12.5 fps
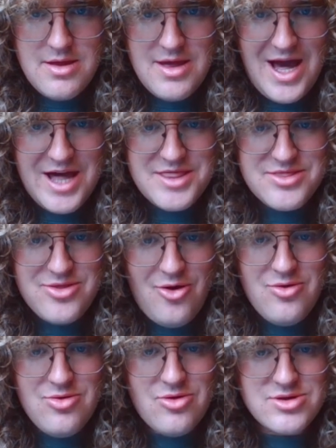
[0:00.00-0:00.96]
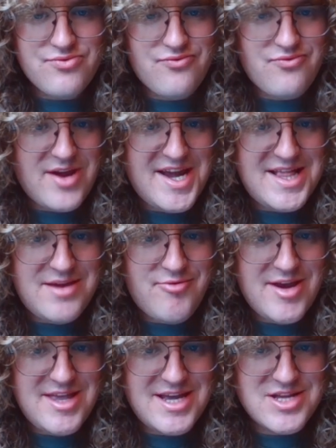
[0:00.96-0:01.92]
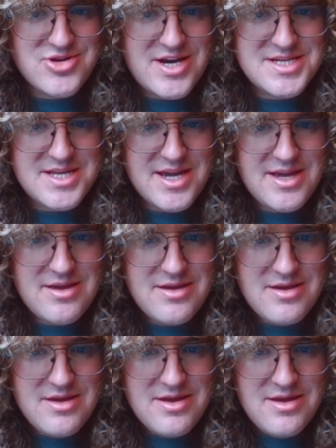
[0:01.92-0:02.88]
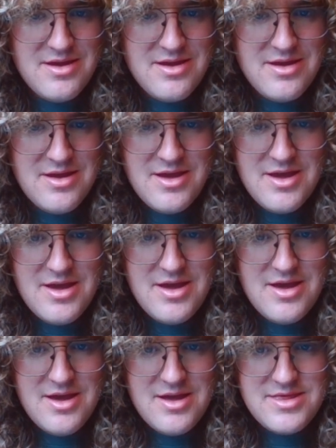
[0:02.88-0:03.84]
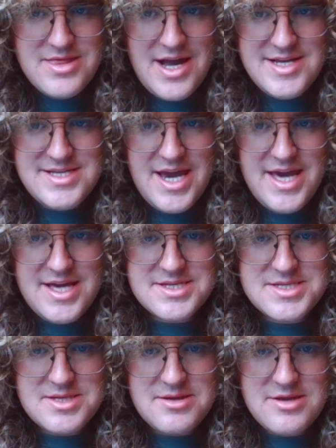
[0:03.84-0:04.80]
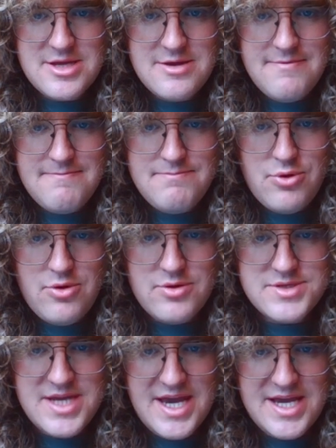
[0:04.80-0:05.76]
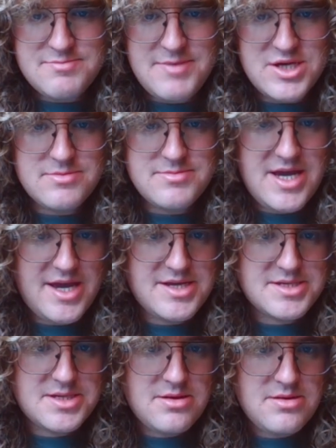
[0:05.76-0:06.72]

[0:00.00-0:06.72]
I thought looked really, really interesting. Knight takes, pawn takes, bishop takes.